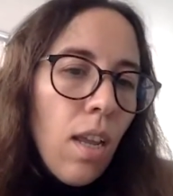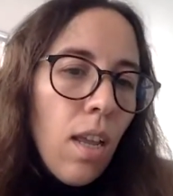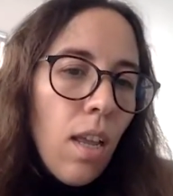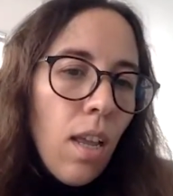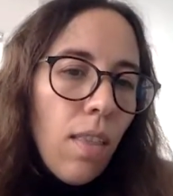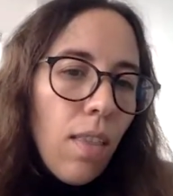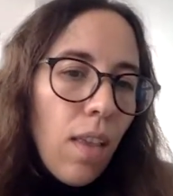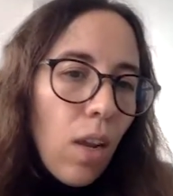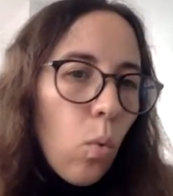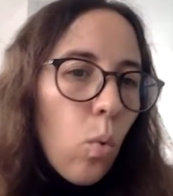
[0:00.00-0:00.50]

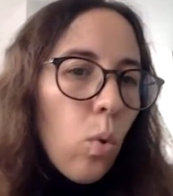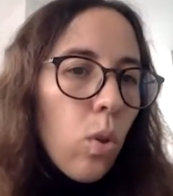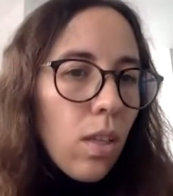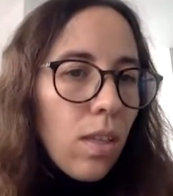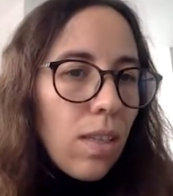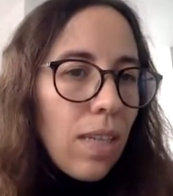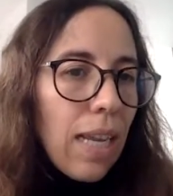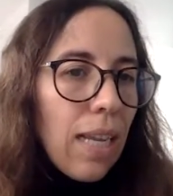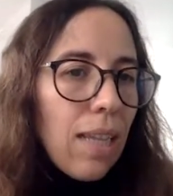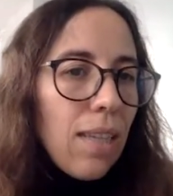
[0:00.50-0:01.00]
that all the
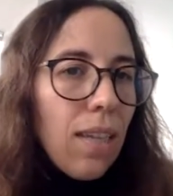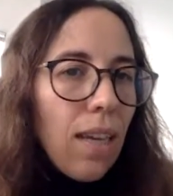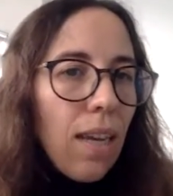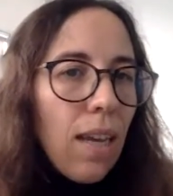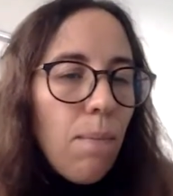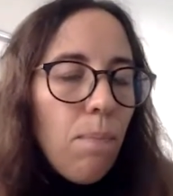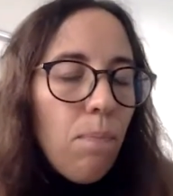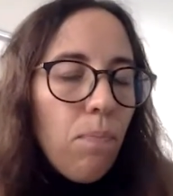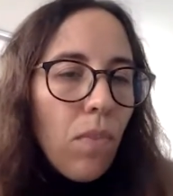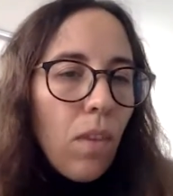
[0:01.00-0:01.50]

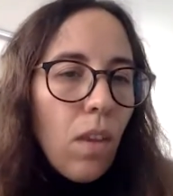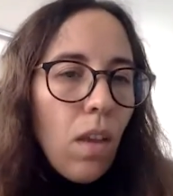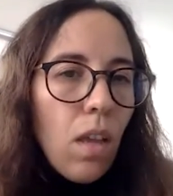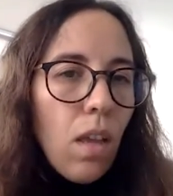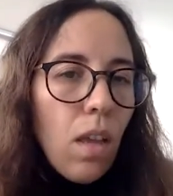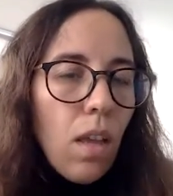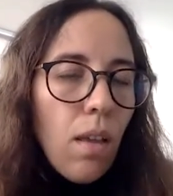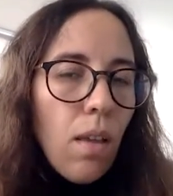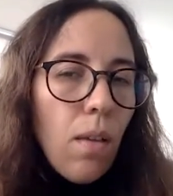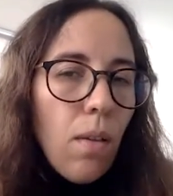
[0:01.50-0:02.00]
data,
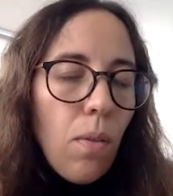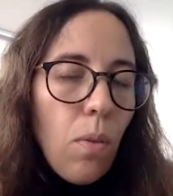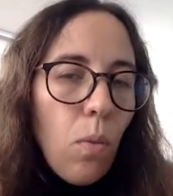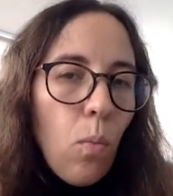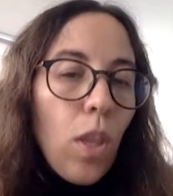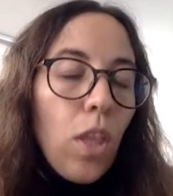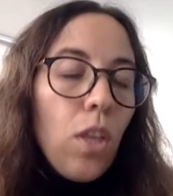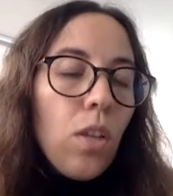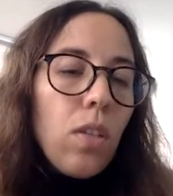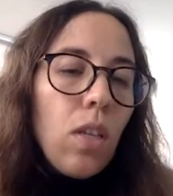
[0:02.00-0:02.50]

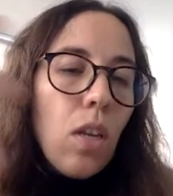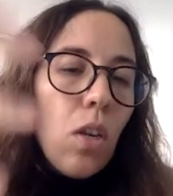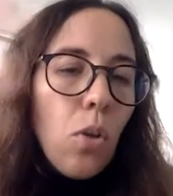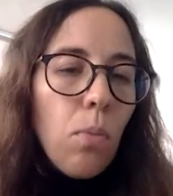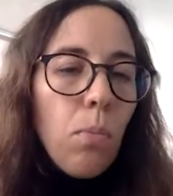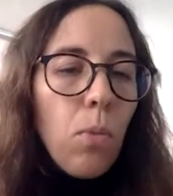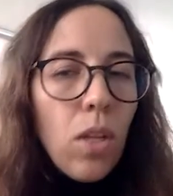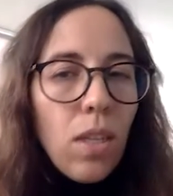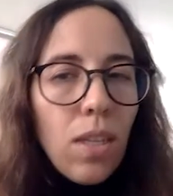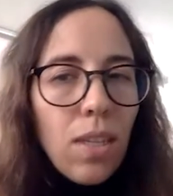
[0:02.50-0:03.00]
whether it's in a
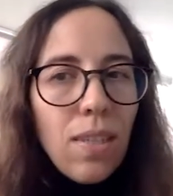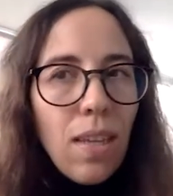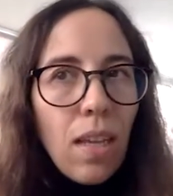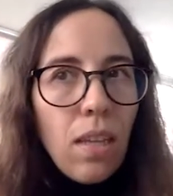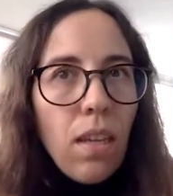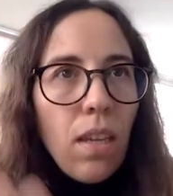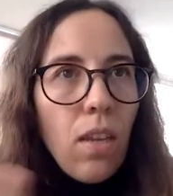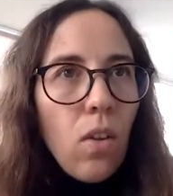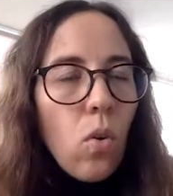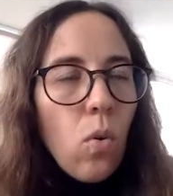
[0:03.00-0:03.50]
community
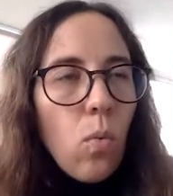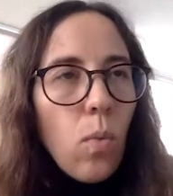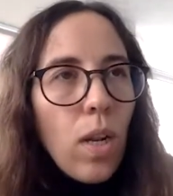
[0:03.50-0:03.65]
setting or whether